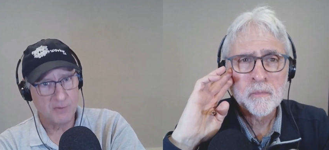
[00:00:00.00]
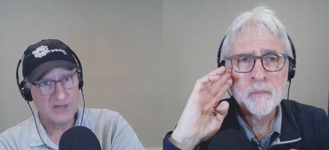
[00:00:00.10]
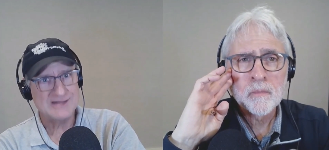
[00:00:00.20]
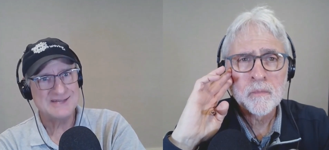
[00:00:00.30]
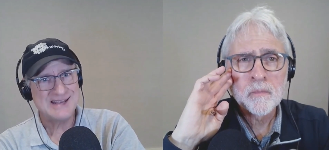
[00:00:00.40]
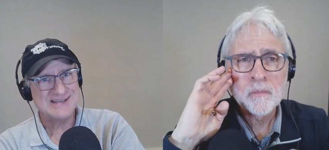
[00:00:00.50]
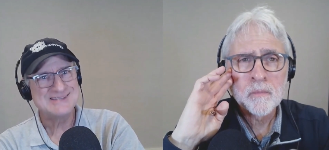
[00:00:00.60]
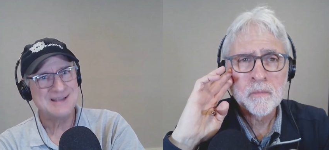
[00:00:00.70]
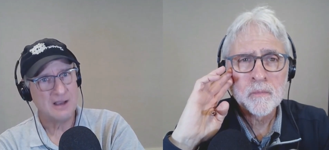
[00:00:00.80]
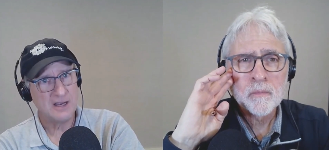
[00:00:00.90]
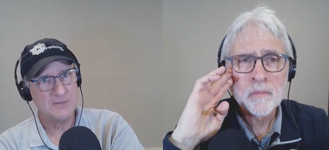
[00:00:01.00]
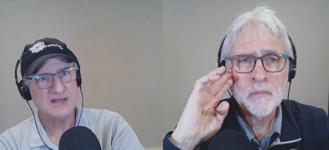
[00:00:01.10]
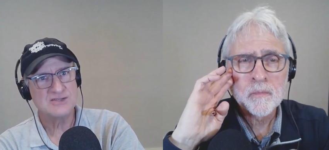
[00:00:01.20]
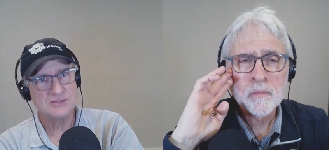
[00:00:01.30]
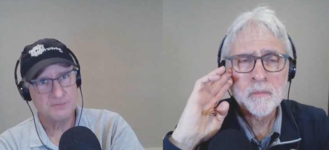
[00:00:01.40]
Speaker 1: but it takes time
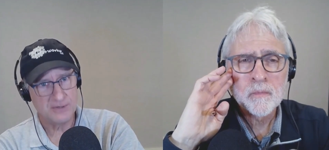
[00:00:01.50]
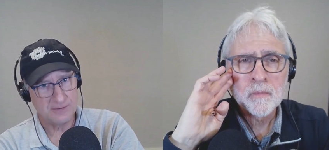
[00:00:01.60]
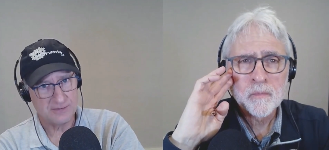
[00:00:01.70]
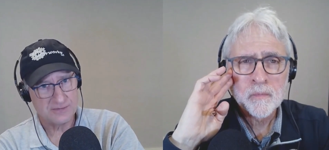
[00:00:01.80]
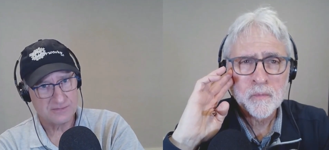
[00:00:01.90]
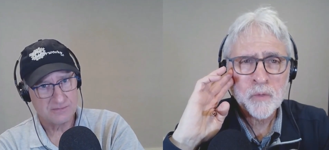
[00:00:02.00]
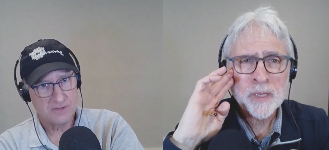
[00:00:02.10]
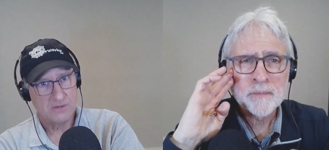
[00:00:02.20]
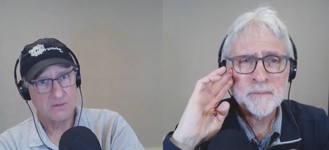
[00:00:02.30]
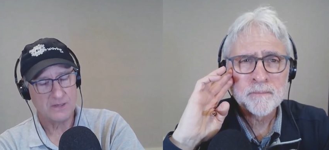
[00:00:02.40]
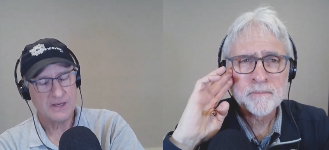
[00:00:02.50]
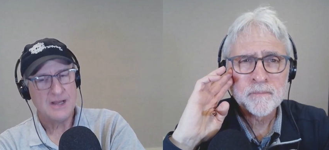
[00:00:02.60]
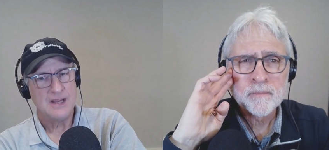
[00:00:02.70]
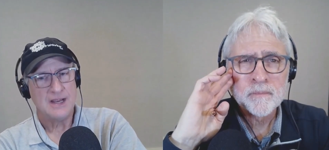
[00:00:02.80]
and experience. Right. Right.